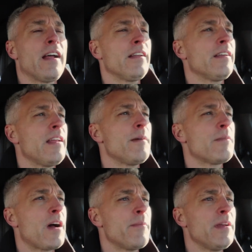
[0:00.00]
Kelly and
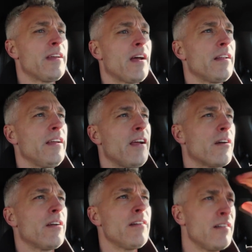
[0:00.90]
them coming, Kelly,
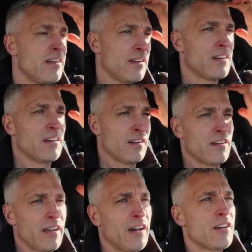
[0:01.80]
Aaron,
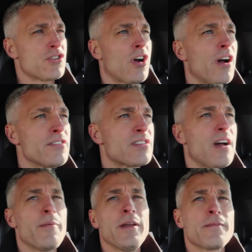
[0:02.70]
Sean's hopefully
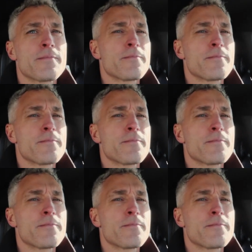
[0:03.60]
coming.